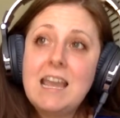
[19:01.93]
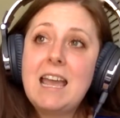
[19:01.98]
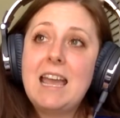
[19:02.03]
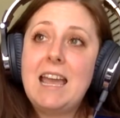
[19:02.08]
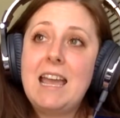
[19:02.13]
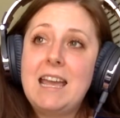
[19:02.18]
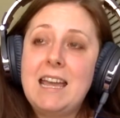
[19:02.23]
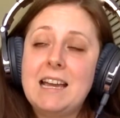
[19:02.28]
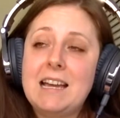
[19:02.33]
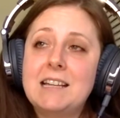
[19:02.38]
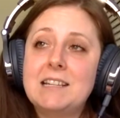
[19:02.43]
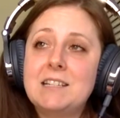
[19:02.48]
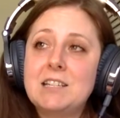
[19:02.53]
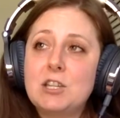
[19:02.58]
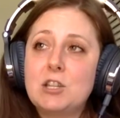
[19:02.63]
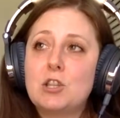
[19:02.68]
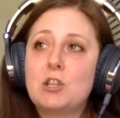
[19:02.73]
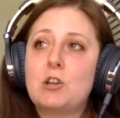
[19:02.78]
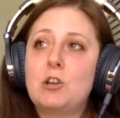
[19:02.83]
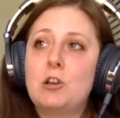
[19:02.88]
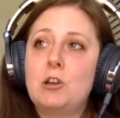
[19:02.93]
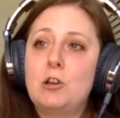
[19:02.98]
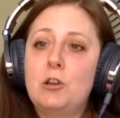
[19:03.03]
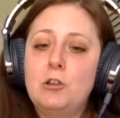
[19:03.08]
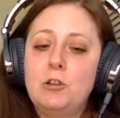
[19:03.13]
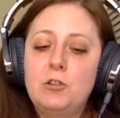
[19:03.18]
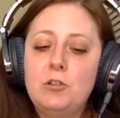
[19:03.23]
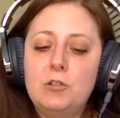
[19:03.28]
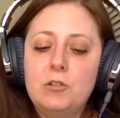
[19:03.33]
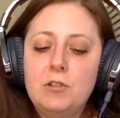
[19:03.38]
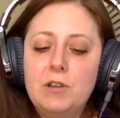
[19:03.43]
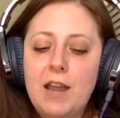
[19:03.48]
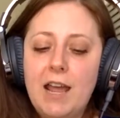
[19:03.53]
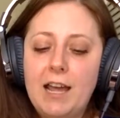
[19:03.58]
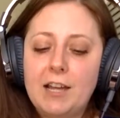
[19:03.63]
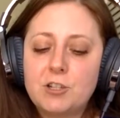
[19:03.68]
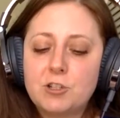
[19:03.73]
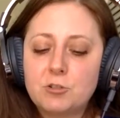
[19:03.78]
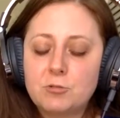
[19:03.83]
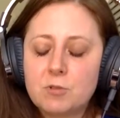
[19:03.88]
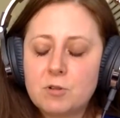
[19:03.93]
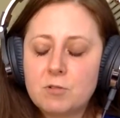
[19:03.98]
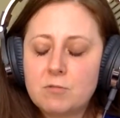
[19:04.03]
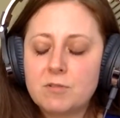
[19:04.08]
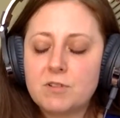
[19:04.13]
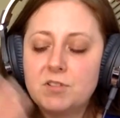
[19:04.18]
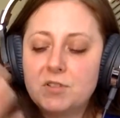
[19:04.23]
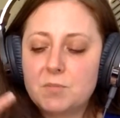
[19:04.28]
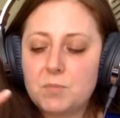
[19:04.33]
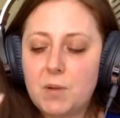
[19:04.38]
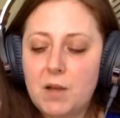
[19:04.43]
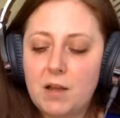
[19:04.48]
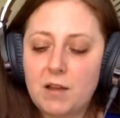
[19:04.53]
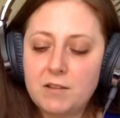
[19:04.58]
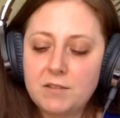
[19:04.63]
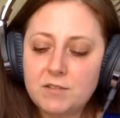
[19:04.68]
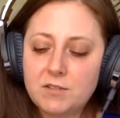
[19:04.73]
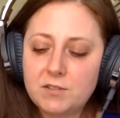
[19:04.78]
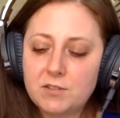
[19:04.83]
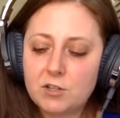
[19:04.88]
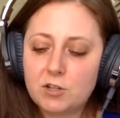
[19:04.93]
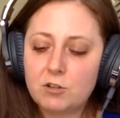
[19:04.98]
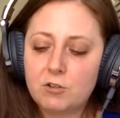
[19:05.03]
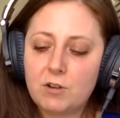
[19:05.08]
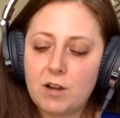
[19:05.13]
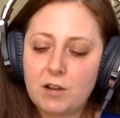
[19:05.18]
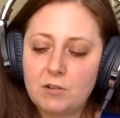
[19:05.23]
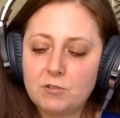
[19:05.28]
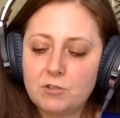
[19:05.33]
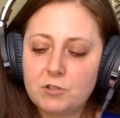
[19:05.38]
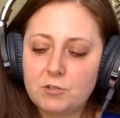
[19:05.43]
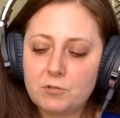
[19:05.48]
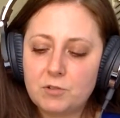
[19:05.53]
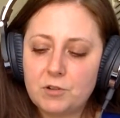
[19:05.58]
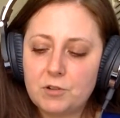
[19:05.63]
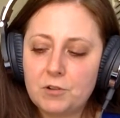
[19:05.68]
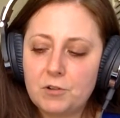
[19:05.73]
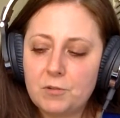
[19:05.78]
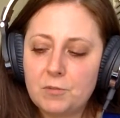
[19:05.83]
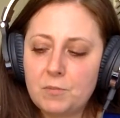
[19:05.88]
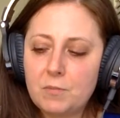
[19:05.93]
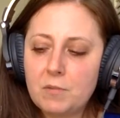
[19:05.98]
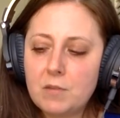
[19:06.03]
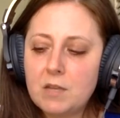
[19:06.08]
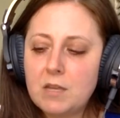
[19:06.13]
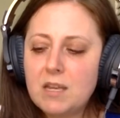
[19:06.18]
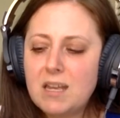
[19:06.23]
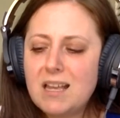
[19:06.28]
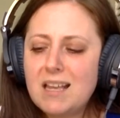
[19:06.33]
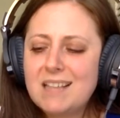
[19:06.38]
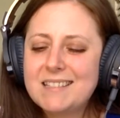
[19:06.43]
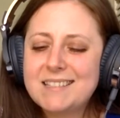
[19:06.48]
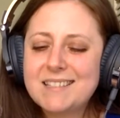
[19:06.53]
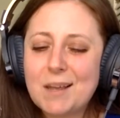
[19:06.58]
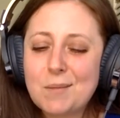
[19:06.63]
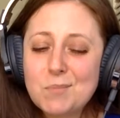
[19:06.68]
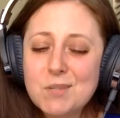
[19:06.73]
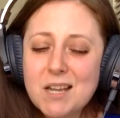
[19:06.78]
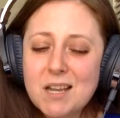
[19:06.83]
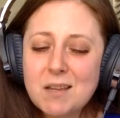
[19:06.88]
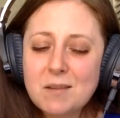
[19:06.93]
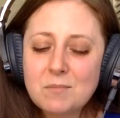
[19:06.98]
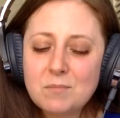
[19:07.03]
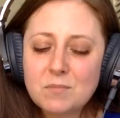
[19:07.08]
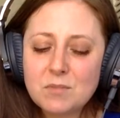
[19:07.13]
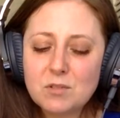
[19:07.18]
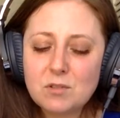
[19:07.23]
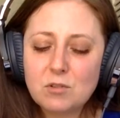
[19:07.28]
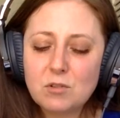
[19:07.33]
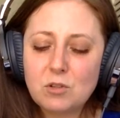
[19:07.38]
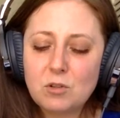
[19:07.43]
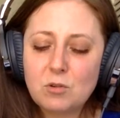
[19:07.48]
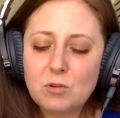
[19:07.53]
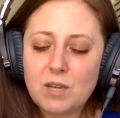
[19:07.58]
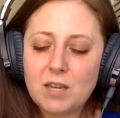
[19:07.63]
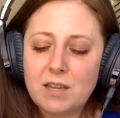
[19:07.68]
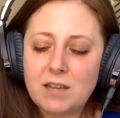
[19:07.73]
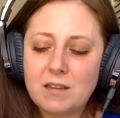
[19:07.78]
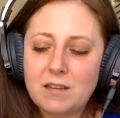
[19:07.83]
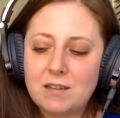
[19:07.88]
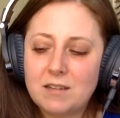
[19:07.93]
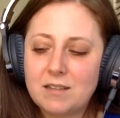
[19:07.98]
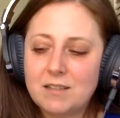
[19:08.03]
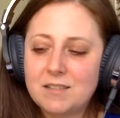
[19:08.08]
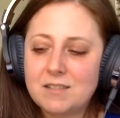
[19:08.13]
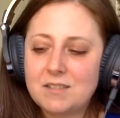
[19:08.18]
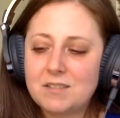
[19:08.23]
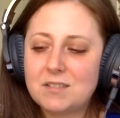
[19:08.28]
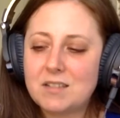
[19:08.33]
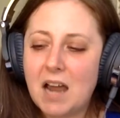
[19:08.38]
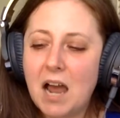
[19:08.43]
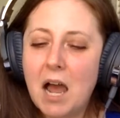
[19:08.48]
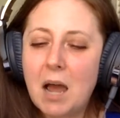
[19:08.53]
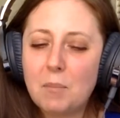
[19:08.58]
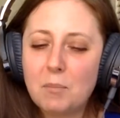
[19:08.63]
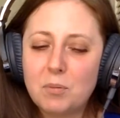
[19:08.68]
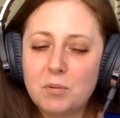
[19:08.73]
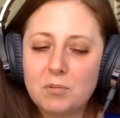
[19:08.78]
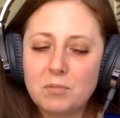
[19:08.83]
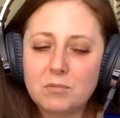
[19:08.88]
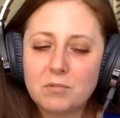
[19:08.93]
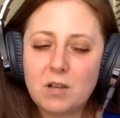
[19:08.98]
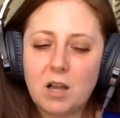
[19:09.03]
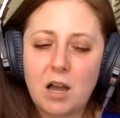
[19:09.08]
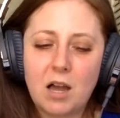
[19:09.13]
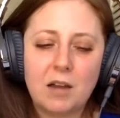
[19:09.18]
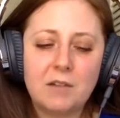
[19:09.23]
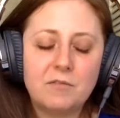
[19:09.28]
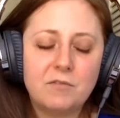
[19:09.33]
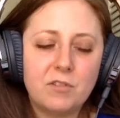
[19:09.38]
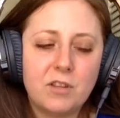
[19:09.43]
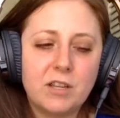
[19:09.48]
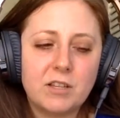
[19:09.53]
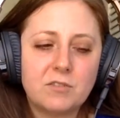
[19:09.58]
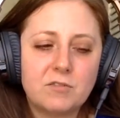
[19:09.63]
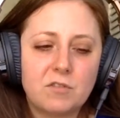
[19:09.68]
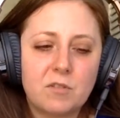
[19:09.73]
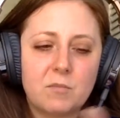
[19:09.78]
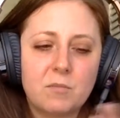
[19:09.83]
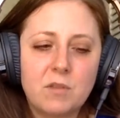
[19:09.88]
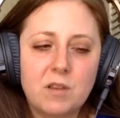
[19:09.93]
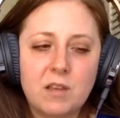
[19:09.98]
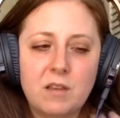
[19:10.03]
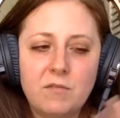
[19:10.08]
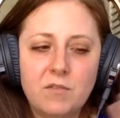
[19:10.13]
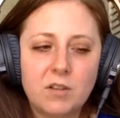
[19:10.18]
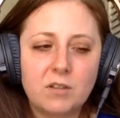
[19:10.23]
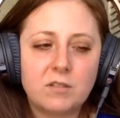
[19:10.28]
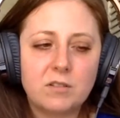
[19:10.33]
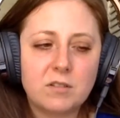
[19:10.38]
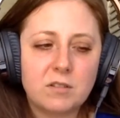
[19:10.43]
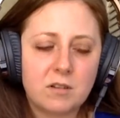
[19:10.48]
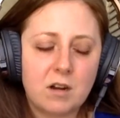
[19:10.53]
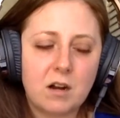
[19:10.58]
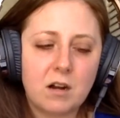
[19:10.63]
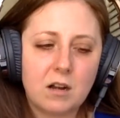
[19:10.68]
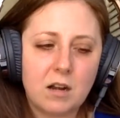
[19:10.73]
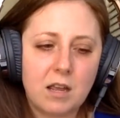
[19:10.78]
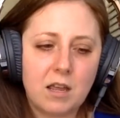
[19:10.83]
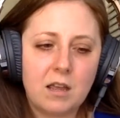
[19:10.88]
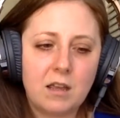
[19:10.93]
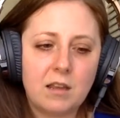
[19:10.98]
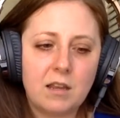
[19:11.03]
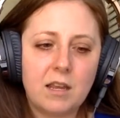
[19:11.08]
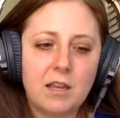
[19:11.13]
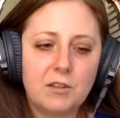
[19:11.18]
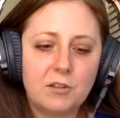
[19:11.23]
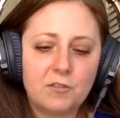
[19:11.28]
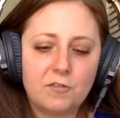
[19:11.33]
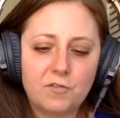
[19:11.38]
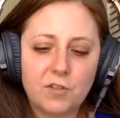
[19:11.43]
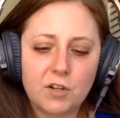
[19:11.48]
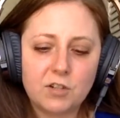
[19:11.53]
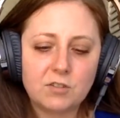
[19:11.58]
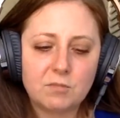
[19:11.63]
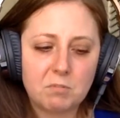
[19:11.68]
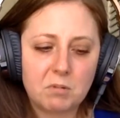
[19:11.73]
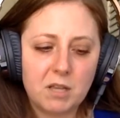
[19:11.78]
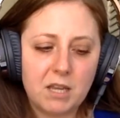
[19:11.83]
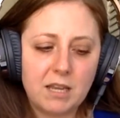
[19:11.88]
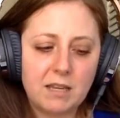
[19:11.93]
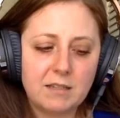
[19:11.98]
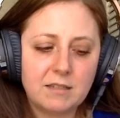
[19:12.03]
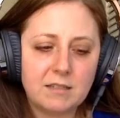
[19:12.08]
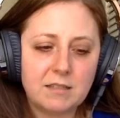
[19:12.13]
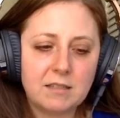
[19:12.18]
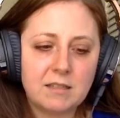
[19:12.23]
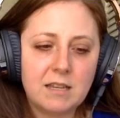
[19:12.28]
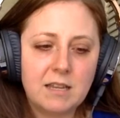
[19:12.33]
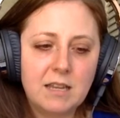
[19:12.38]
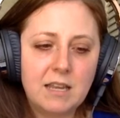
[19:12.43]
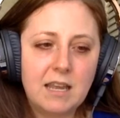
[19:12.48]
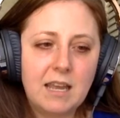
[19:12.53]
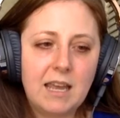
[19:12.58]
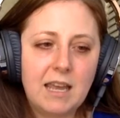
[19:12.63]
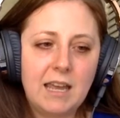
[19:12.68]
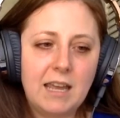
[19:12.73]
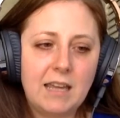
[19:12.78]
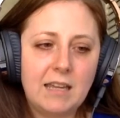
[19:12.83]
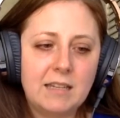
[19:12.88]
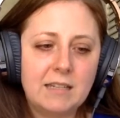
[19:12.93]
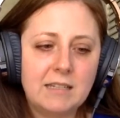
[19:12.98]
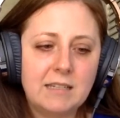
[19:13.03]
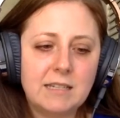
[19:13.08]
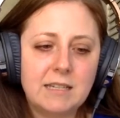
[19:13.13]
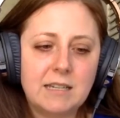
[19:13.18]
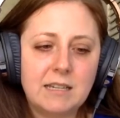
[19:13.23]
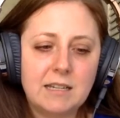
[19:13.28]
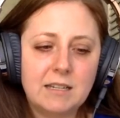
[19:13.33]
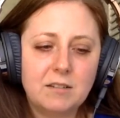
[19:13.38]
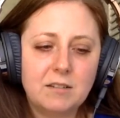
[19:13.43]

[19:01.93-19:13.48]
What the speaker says: and the natural response to ground a room. Sometimes you can stop conflicts from even starting in the first place. And